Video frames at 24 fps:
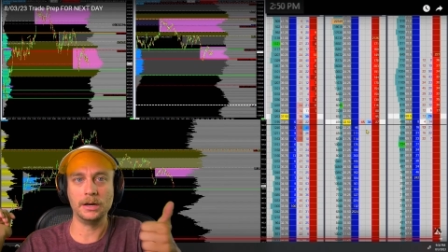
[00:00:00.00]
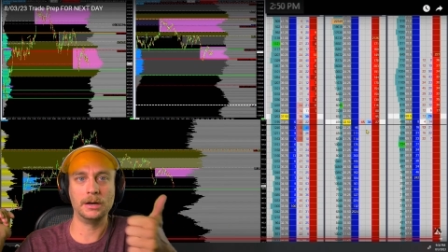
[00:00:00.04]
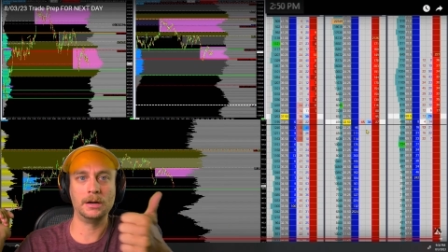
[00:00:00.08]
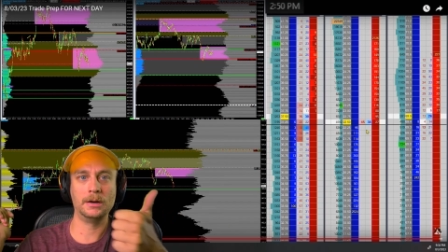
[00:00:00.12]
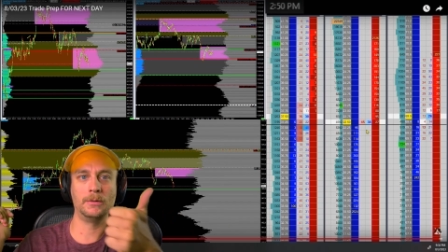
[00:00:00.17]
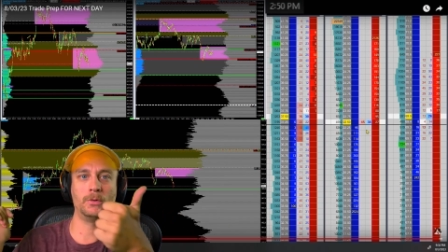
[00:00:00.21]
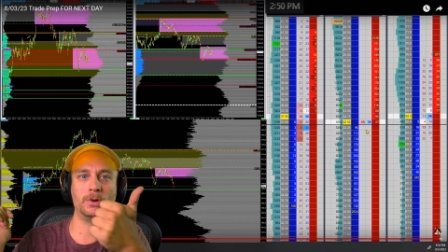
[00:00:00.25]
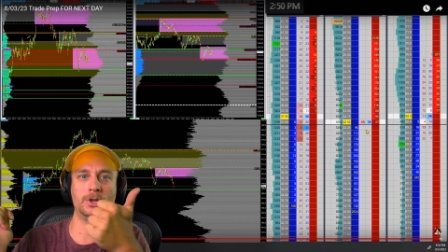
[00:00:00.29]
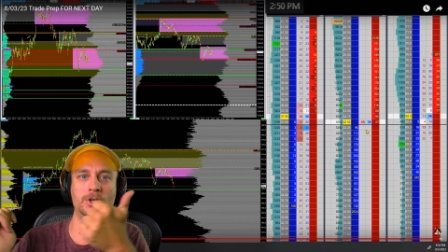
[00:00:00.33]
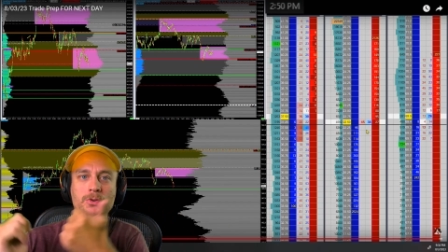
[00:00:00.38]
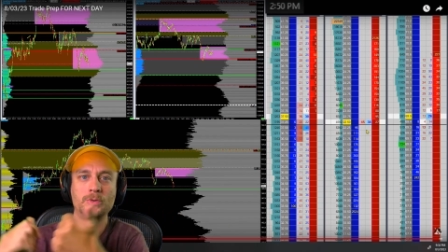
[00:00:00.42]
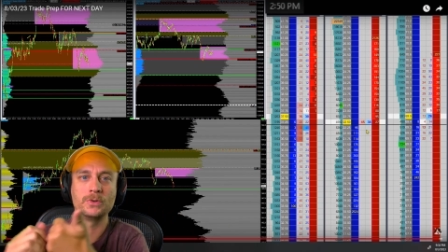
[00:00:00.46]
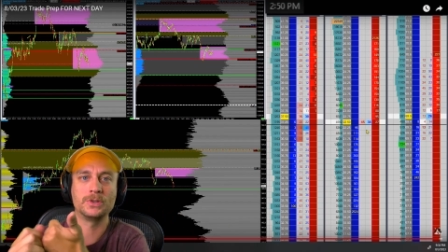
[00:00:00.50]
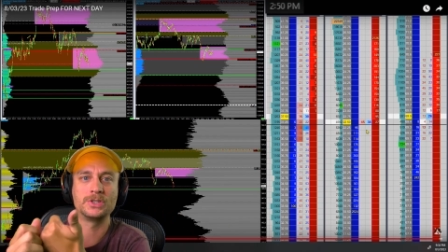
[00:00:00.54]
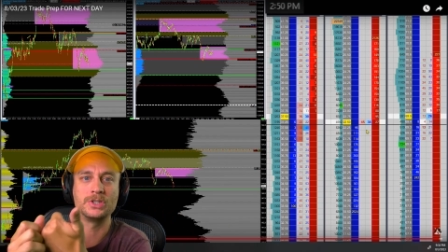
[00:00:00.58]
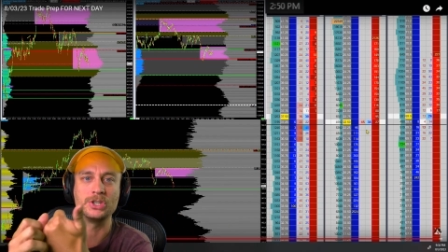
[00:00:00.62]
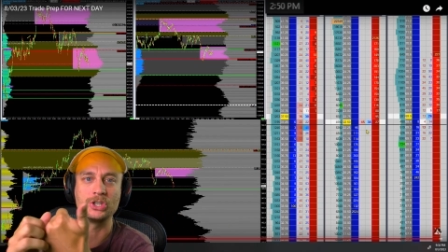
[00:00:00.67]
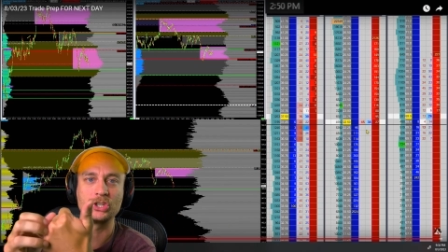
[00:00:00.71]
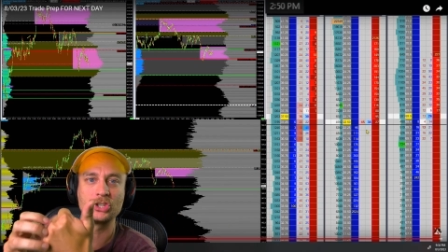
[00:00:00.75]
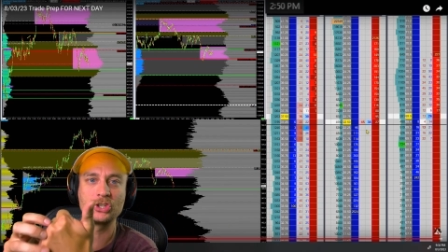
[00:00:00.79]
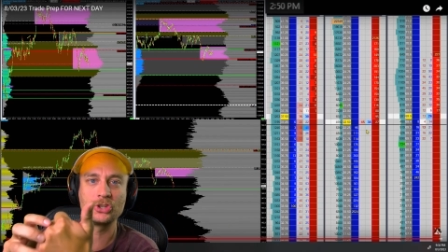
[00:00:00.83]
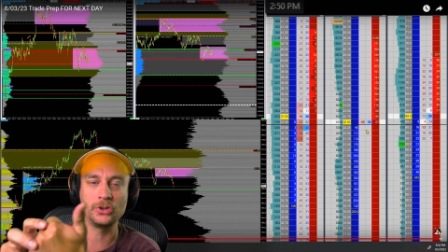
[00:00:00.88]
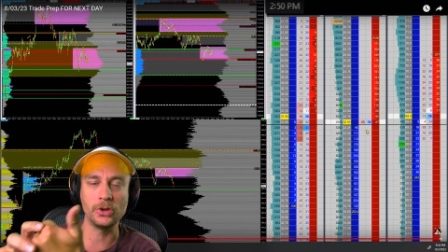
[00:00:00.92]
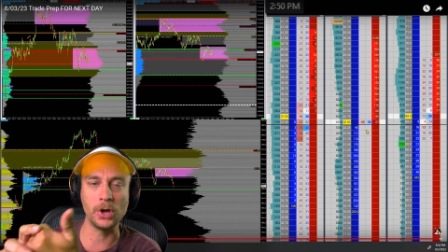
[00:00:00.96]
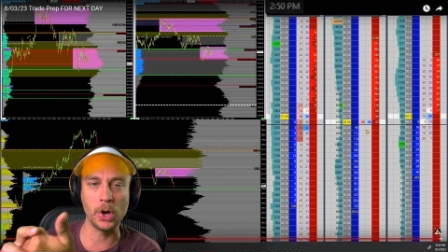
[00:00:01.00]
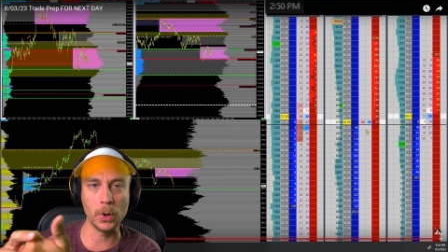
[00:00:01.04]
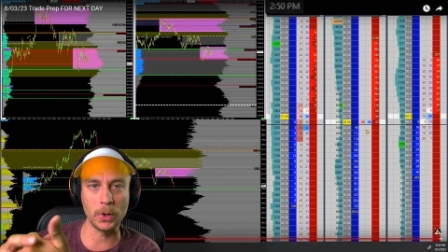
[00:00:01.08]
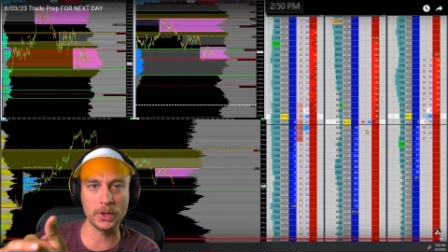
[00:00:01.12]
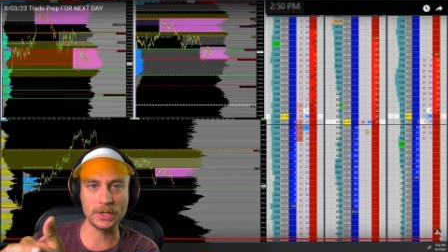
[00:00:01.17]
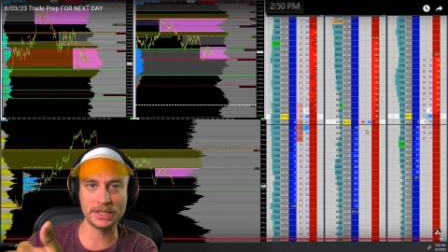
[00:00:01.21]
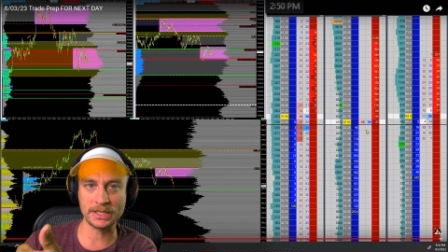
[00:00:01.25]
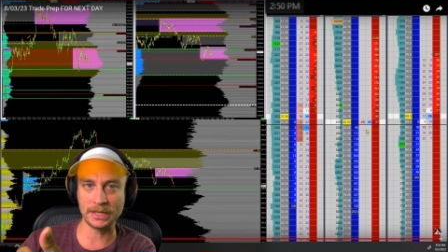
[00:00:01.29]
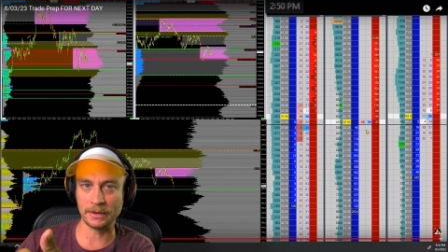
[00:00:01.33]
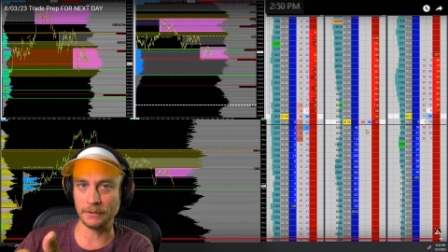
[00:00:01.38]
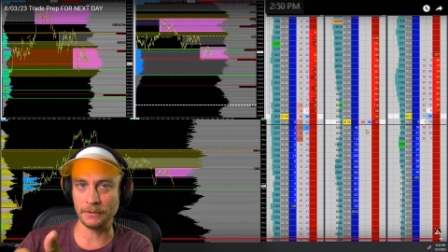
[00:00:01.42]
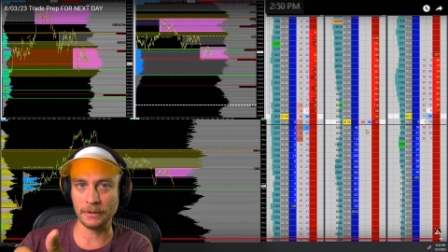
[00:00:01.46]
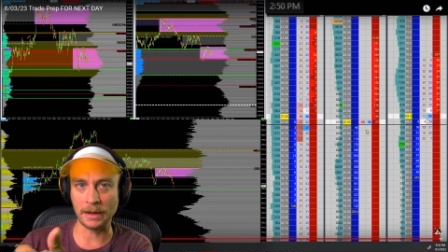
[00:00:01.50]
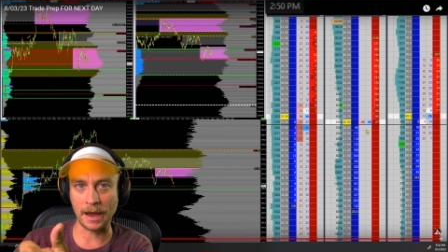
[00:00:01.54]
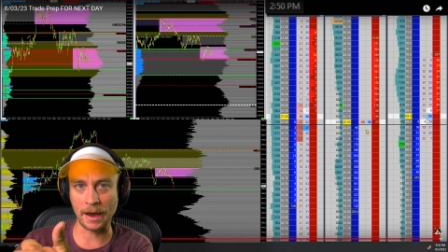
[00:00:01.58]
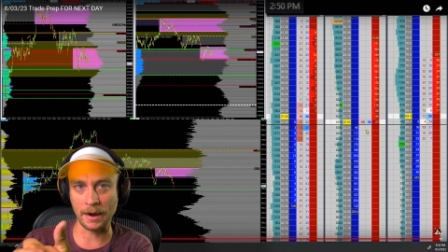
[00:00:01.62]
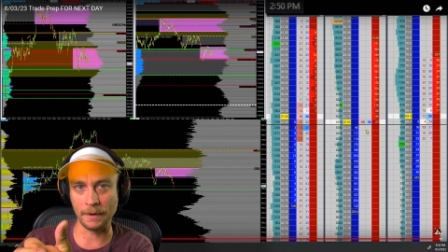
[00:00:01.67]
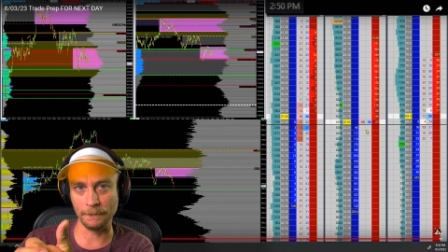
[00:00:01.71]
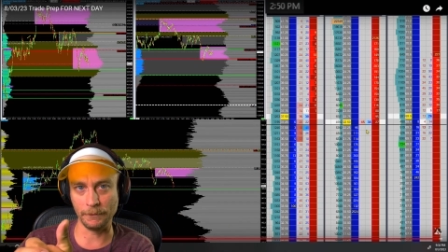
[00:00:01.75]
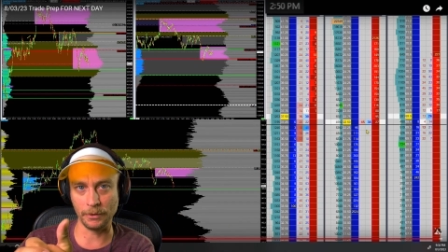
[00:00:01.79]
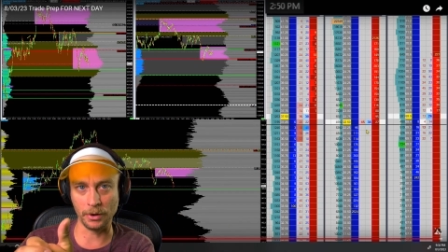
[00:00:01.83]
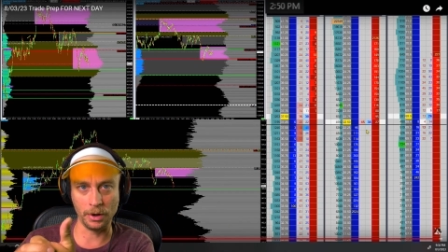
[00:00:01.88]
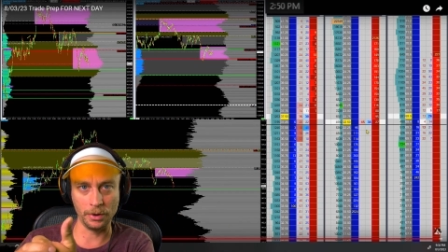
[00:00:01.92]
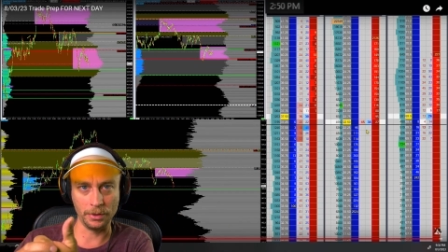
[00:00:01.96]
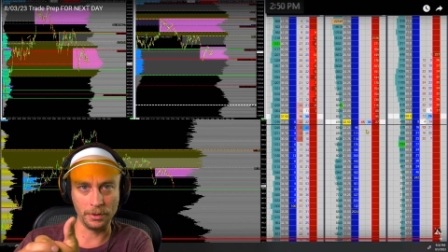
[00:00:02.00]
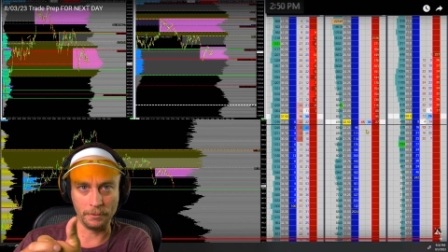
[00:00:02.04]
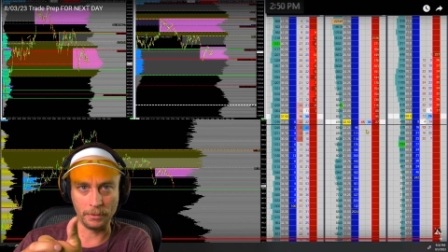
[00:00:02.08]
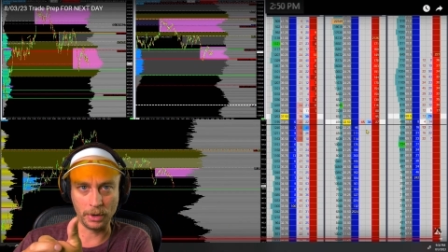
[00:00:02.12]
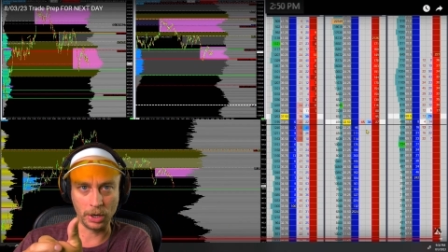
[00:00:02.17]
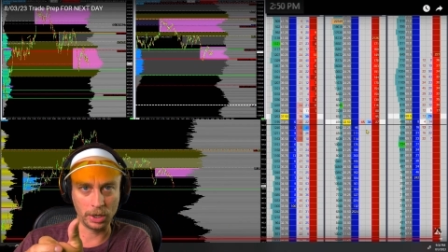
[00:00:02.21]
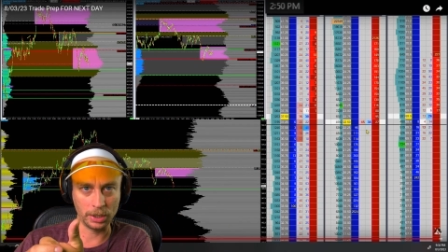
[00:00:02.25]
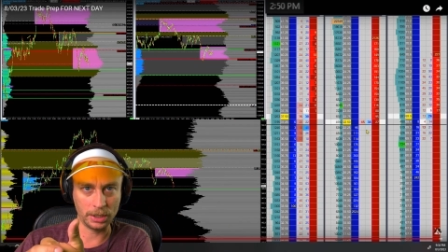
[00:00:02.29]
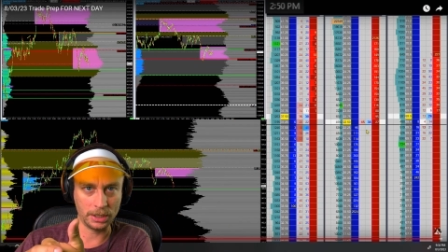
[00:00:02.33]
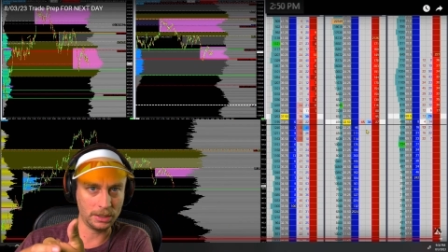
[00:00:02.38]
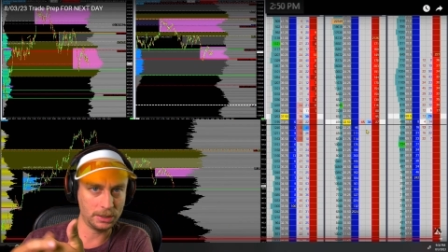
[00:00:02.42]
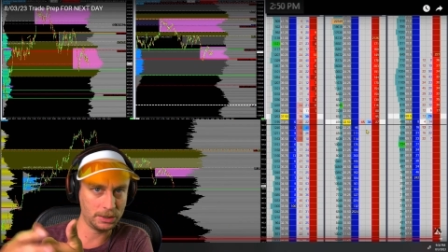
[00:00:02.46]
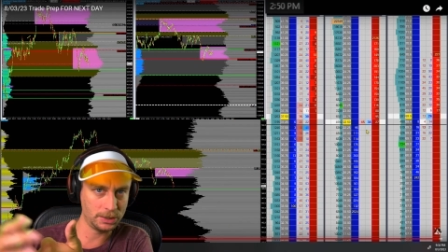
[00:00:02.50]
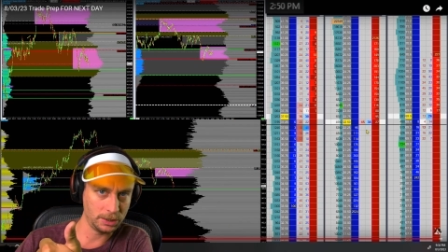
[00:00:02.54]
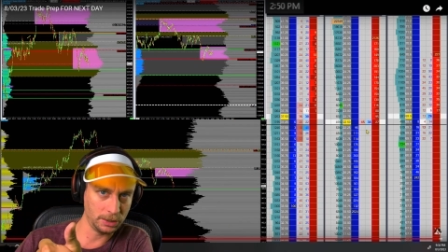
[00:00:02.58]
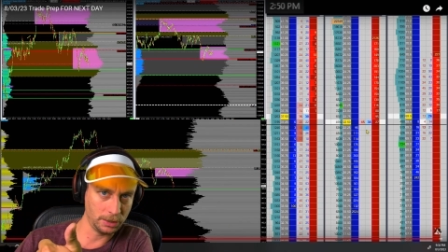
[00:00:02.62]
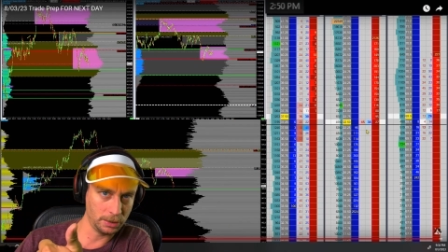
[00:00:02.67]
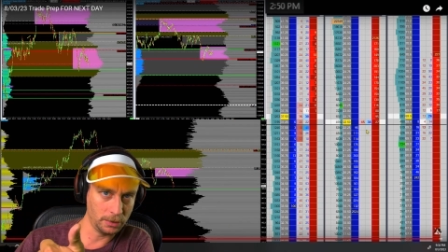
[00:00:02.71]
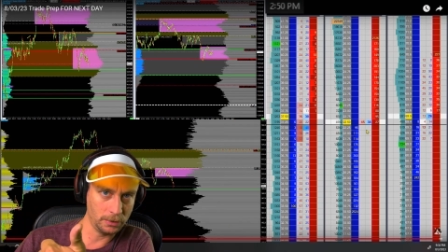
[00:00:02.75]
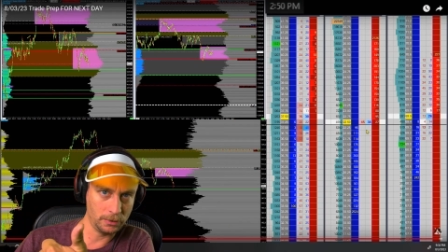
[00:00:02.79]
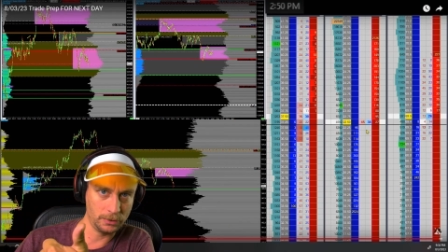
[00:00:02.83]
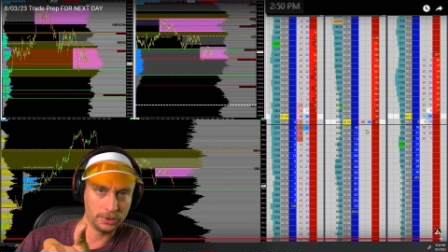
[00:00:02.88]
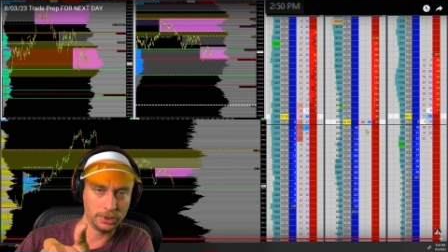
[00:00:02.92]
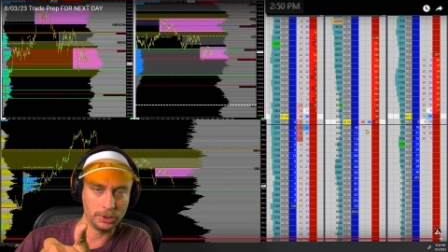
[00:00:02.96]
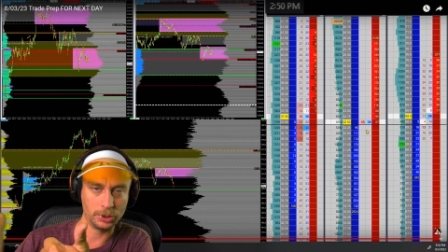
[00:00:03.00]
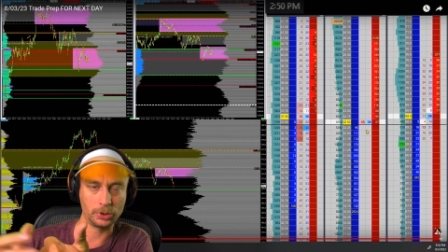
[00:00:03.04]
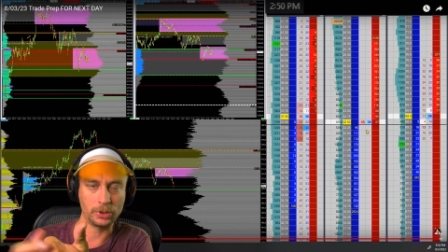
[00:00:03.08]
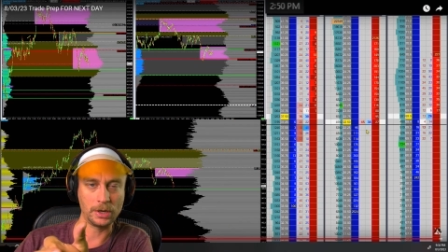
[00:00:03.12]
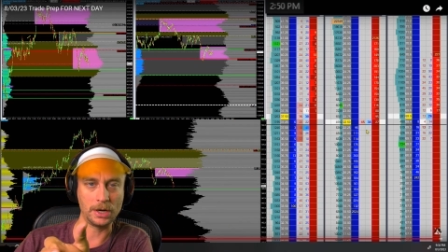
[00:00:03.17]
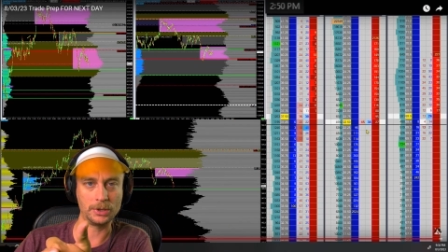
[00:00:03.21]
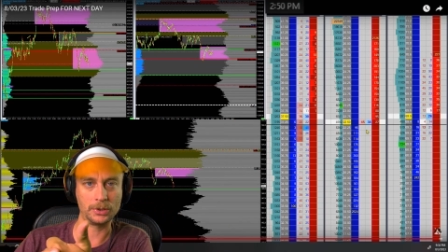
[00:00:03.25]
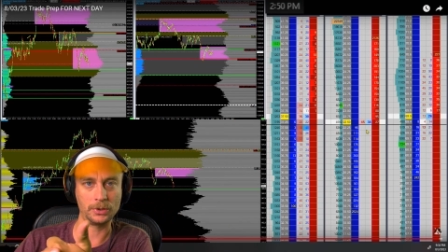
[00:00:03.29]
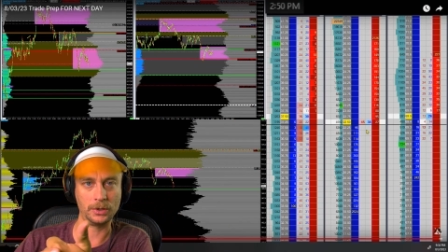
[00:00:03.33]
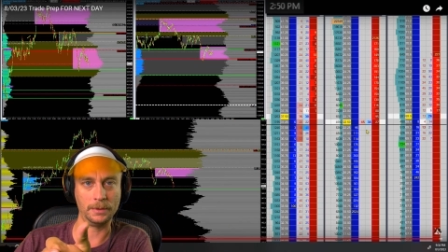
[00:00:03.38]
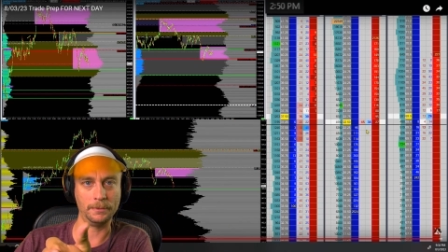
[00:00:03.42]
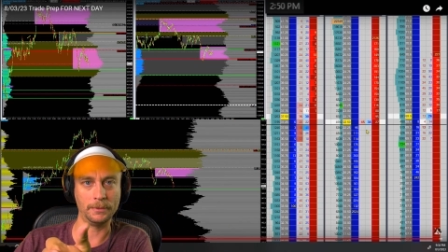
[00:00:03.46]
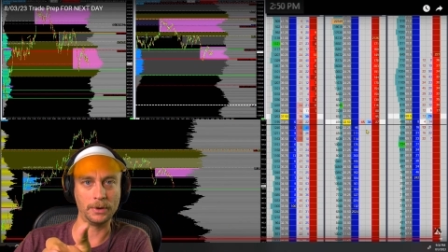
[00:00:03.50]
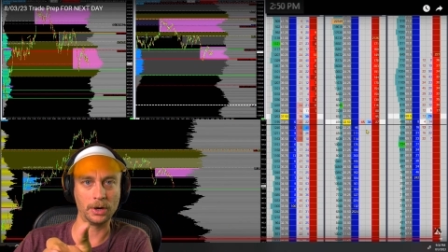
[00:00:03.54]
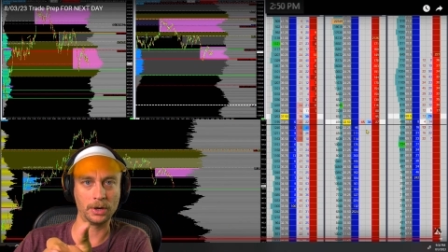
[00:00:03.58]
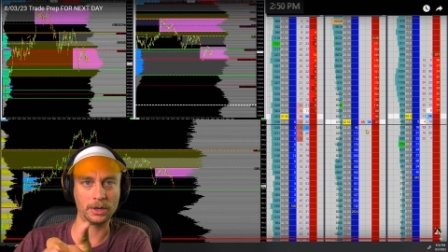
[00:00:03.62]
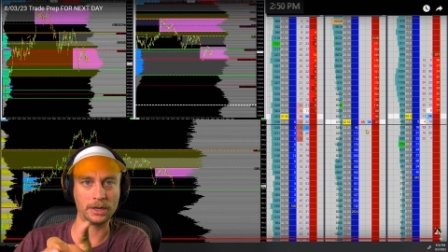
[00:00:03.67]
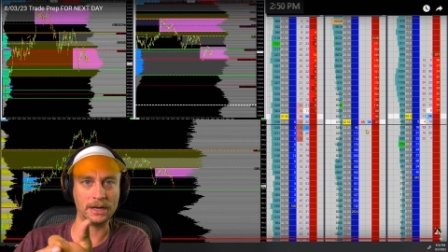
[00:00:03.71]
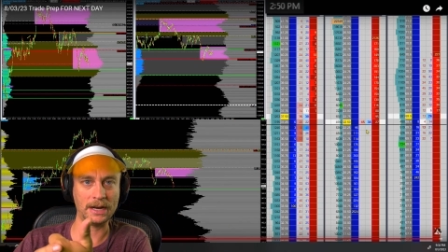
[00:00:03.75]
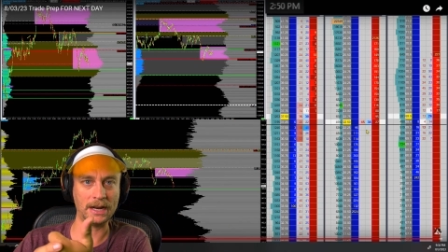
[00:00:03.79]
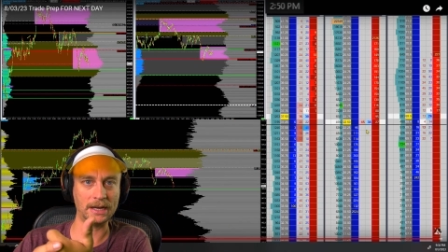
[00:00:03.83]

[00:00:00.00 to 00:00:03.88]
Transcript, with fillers: which was the slowest out of all the markets, you know, as a treasury market.